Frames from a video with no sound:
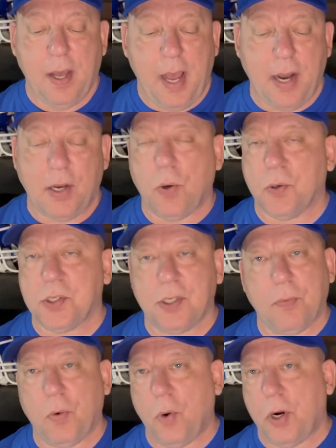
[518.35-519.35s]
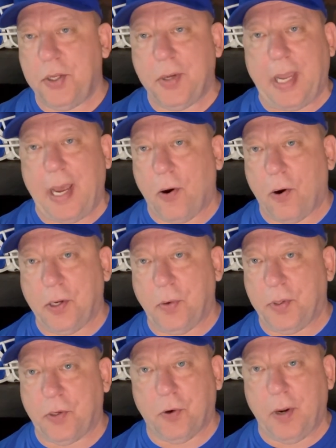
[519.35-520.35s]
And, of course, number 1, you can't argue
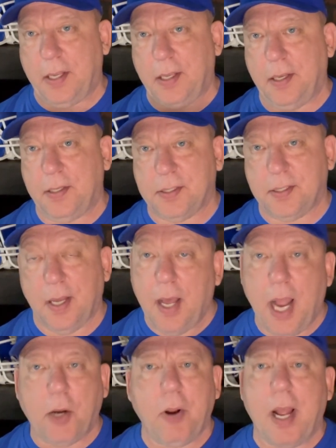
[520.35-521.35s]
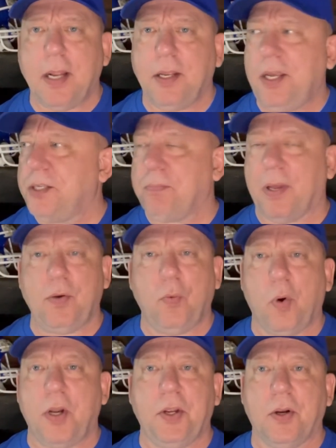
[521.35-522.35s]
with Craig Yeast. And Craig Yeast played
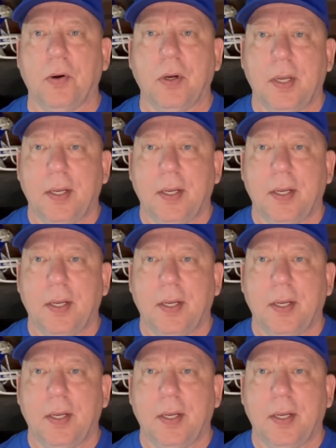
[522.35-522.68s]
1 year